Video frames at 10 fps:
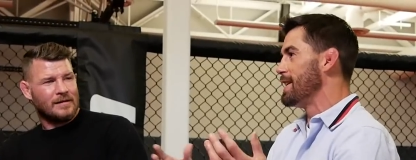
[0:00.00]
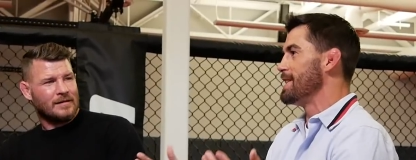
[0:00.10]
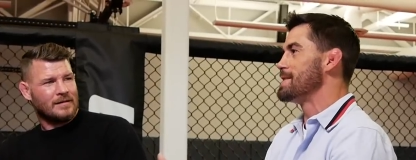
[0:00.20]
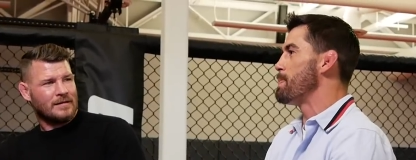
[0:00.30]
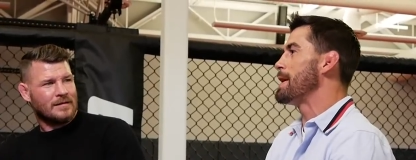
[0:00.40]

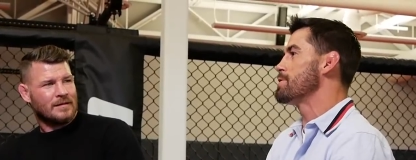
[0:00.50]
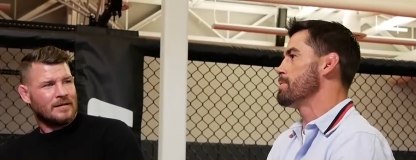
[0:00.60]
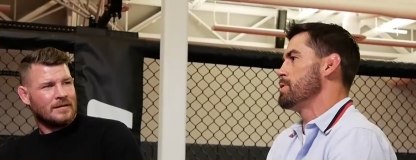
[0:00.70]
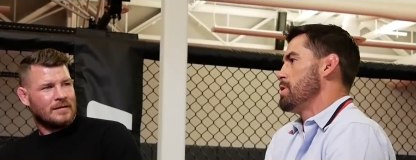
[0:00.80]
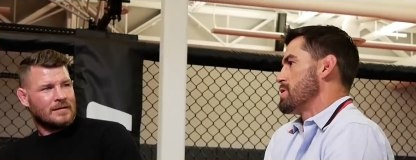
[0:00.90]
Speaker 1: It's Pedro
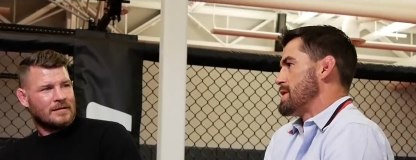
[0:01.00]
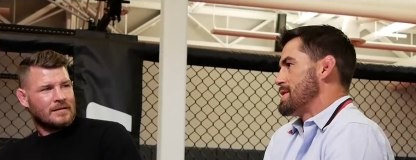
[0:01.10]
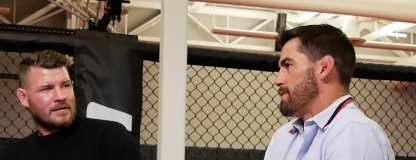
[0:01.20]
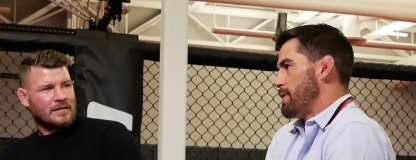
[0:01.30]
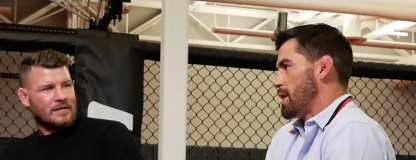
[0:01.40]
Munoz,
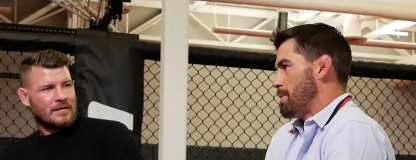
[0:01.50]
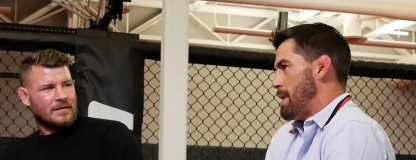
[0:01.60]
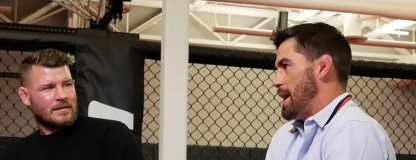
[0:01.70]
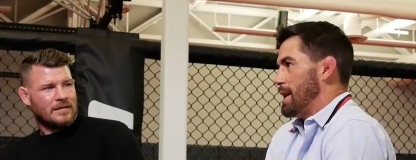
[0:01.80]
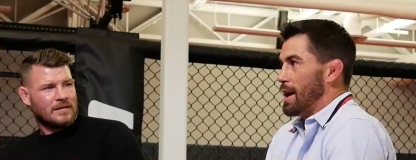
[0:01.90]
he's the fucking
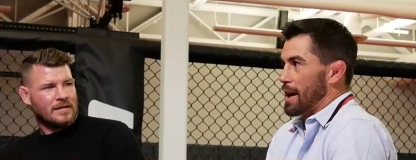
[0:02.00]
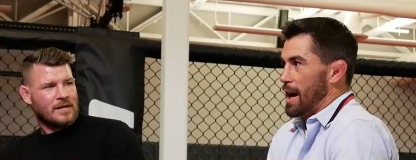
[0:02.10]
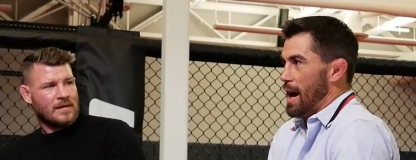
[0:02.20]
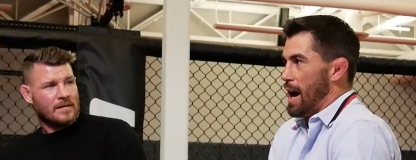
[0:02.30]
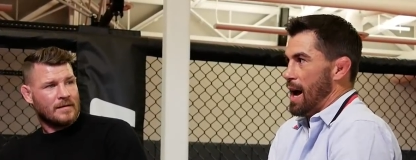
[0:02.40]
man. Like,
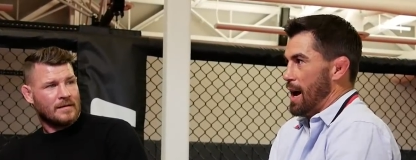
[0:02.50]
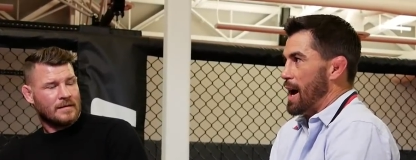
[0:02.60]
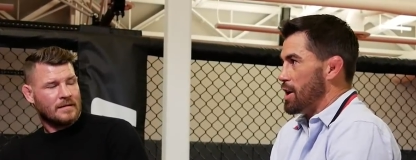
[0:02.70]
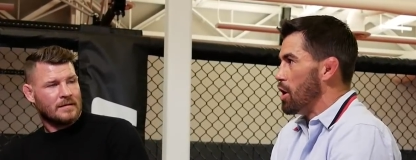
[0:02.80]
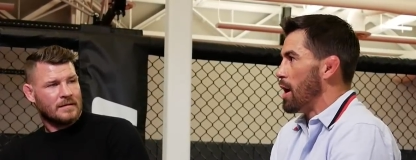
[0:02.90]

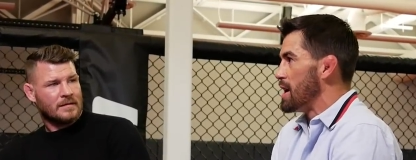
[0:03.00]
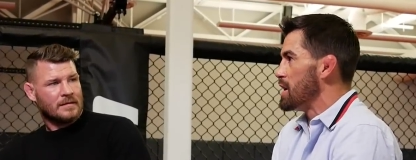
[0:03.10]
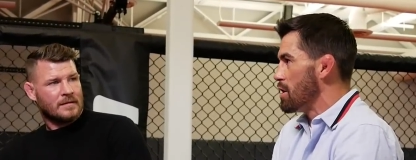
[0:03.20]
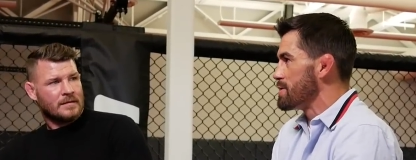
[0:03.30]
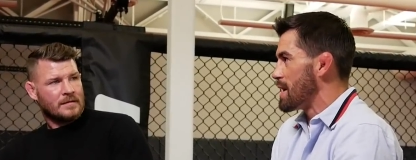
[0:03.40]
I know he
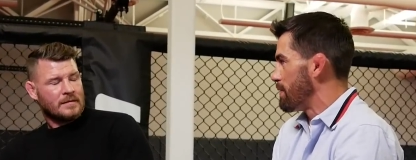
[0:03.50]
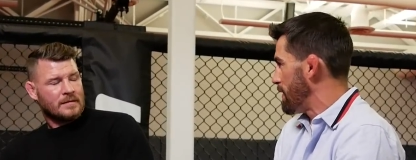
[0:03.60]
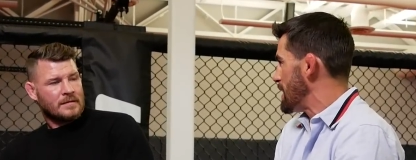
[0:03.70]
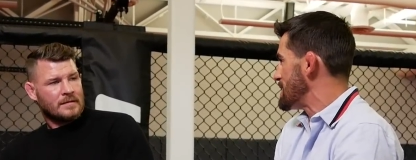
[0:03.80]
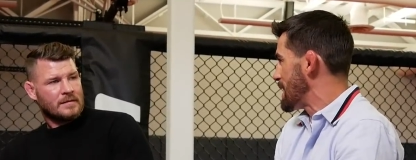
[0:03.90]
knows how to
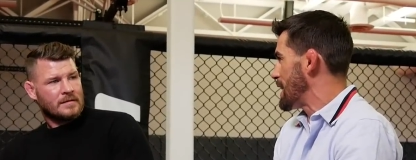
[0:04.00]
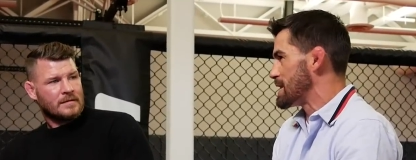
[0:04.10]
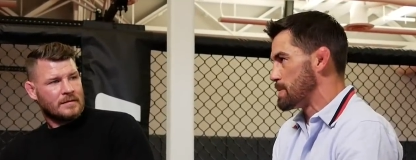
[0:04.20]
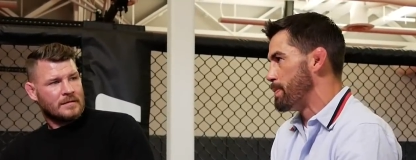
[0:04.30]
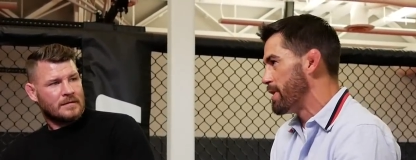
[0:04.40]
fight, he's got
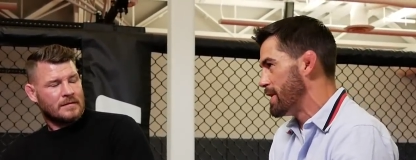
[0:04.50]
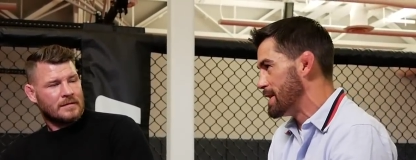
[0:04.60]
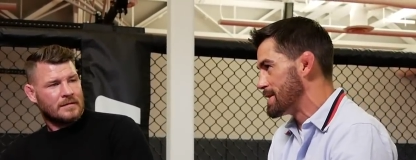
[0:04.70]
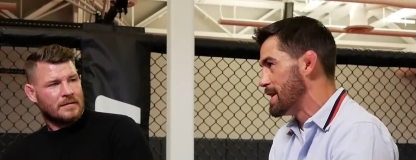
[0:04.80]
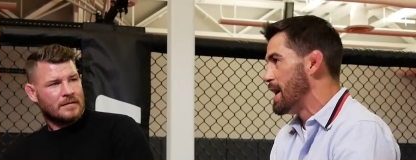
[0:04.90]

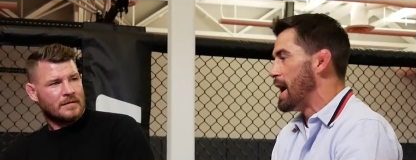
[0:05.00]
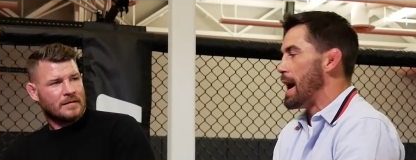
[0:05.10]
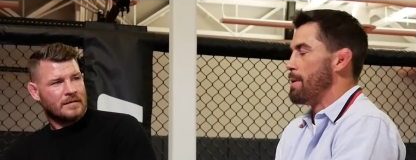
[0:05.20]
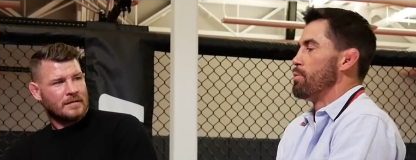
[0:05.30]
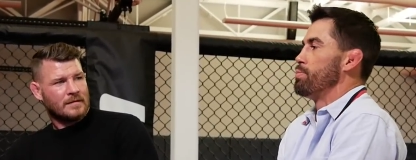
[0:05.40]
experience.
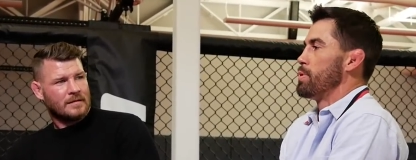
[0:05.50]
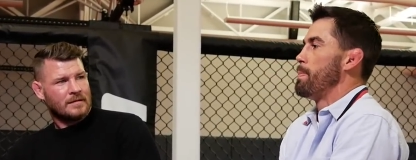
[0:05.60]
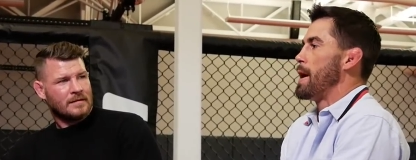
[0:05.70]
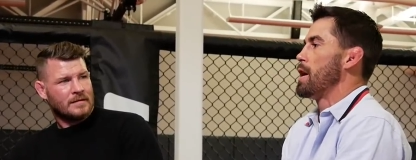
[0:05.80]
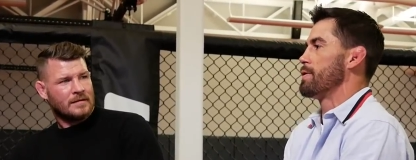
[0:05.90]
I'm
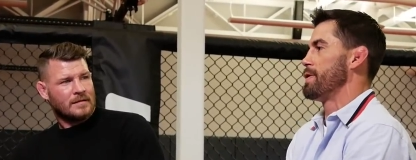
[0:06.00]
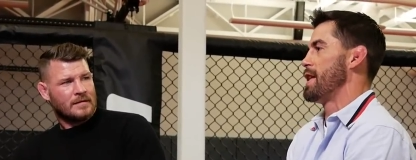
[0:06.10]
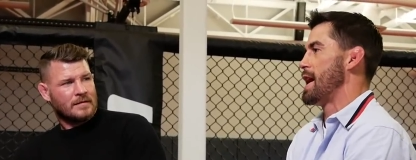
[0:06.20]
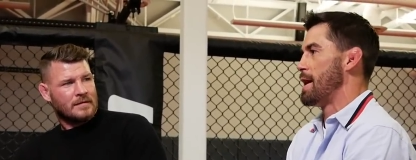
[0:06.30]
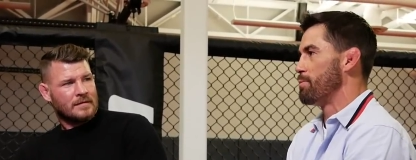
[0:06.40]
prepared for
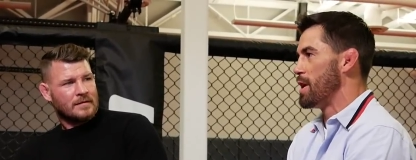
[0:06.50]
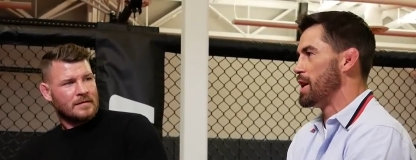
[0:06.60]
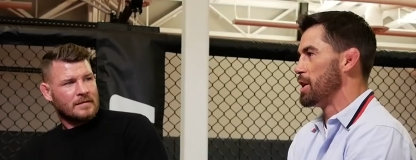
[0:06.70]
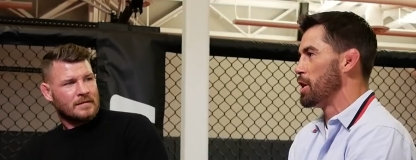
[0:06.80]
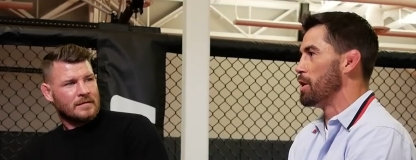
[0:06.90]
that, I'm
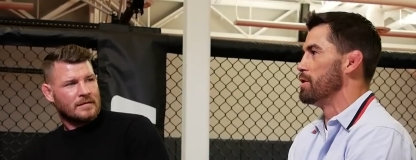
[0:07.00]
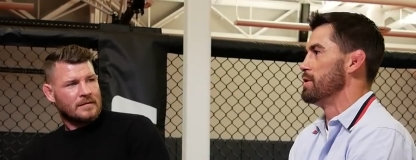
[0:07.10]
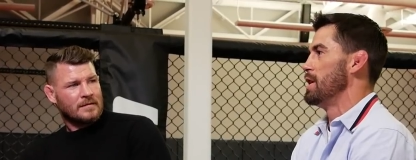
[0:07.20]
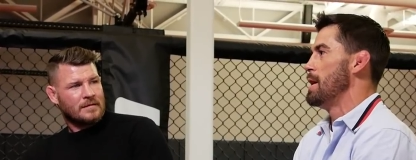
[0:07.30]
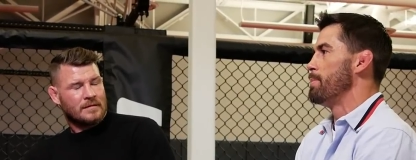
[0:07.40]
ready to go.
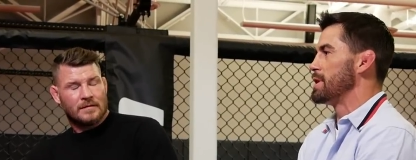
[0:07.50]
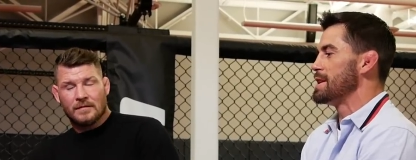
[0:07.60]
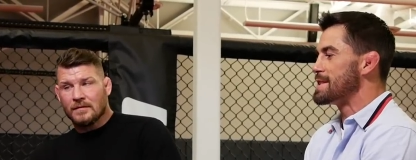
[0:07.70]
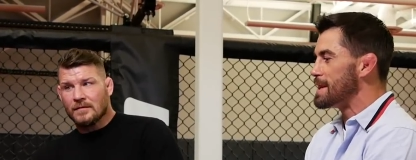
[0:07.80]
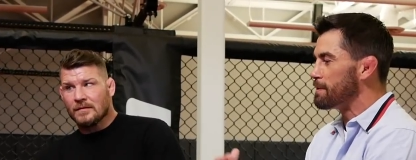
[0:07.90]
But
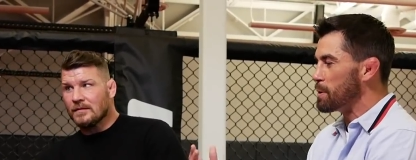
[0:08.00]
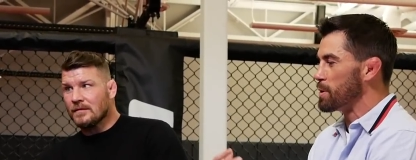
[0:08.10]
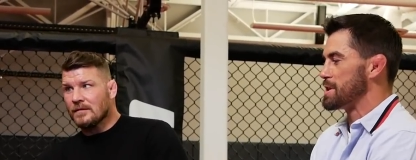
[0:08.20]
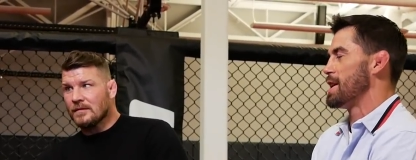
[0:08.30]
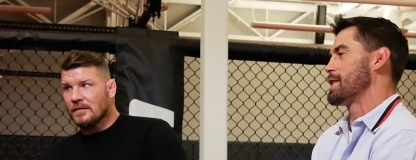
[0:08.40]
this stuff that
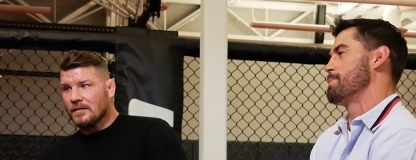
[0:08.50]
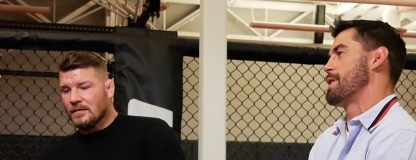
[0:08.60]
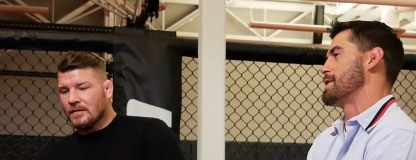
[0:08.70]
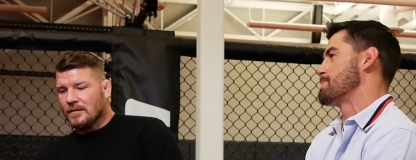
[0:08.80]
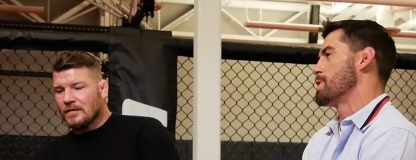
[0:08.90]
we're talking
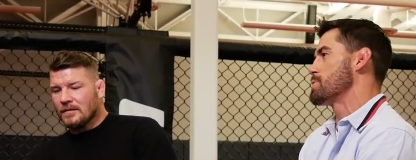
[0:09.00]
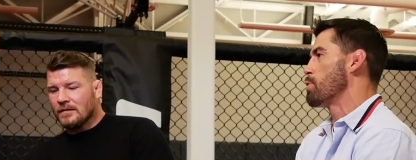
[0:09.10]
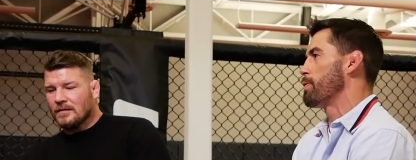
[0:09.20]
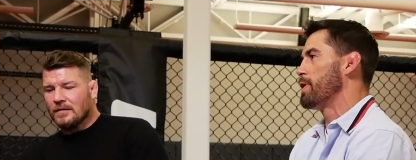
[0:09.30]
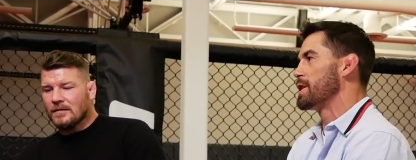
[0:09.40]
about is much
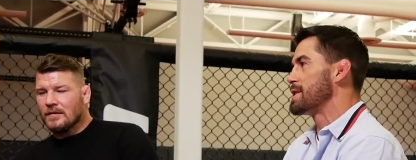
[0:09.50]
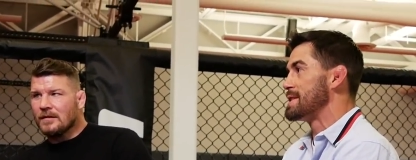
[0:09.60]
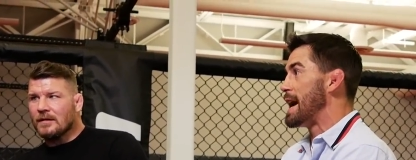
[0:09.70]
more fun, because